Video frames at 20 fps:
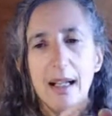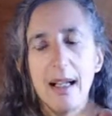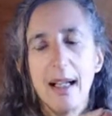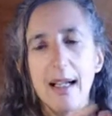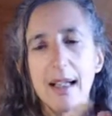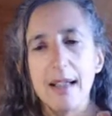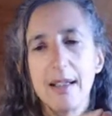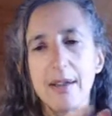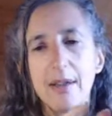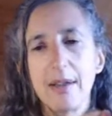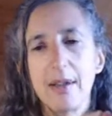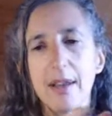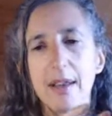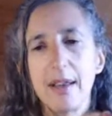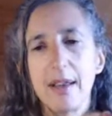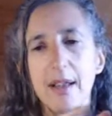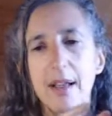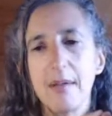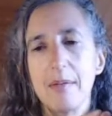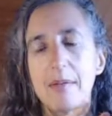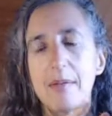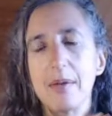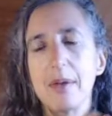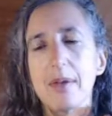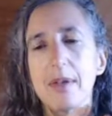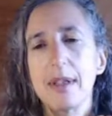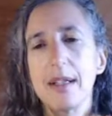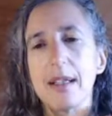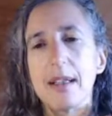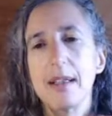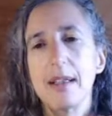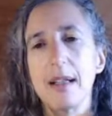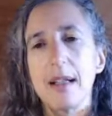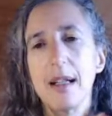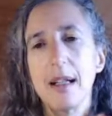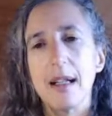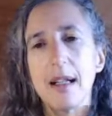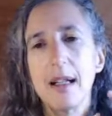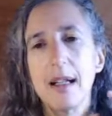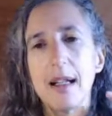And on the thumb point,
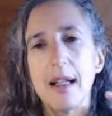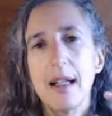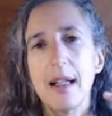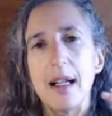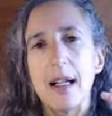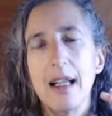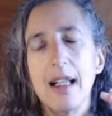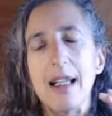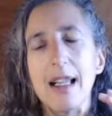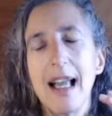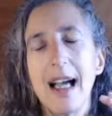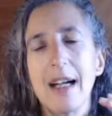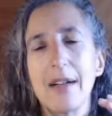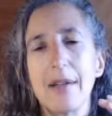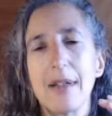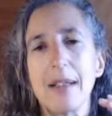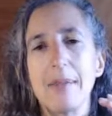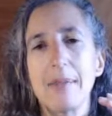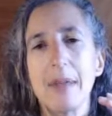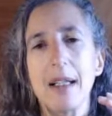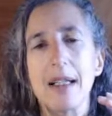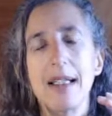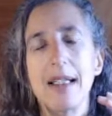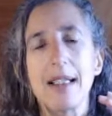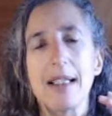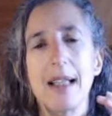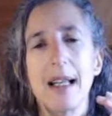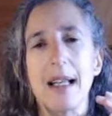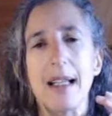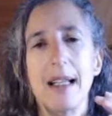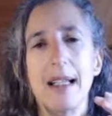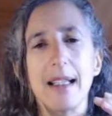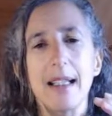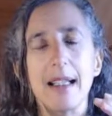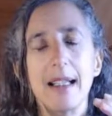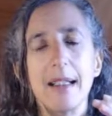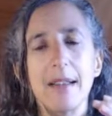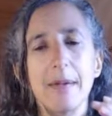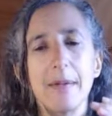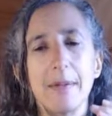allowing my
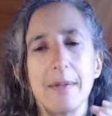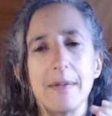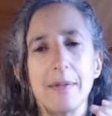day